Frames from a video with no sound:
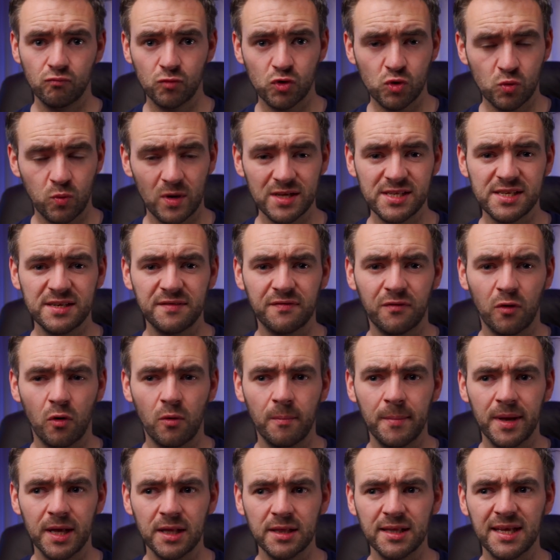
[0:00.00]

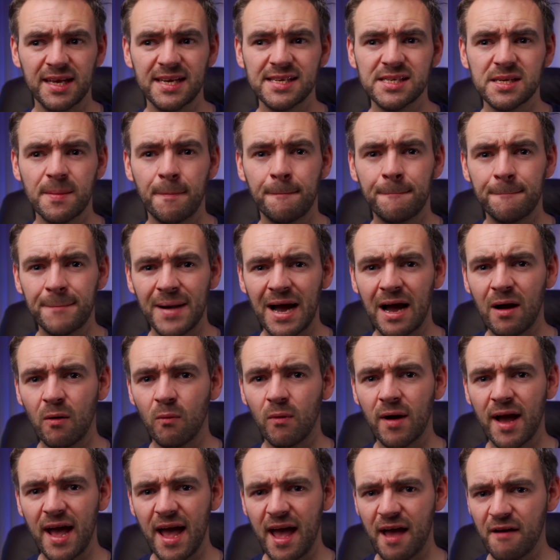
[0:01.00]
24 mil is
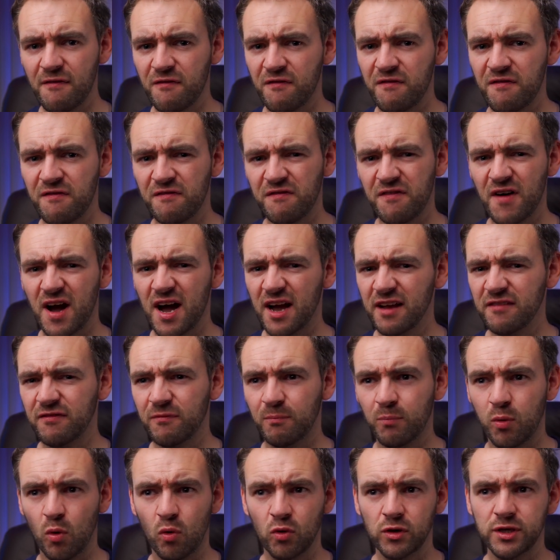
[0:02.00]
about
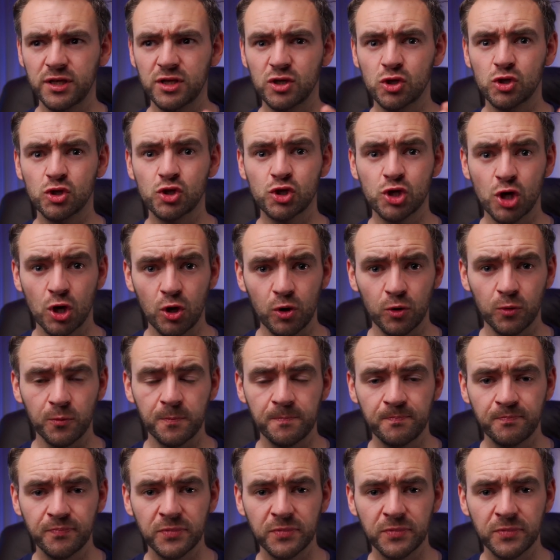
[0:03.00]
f5.2.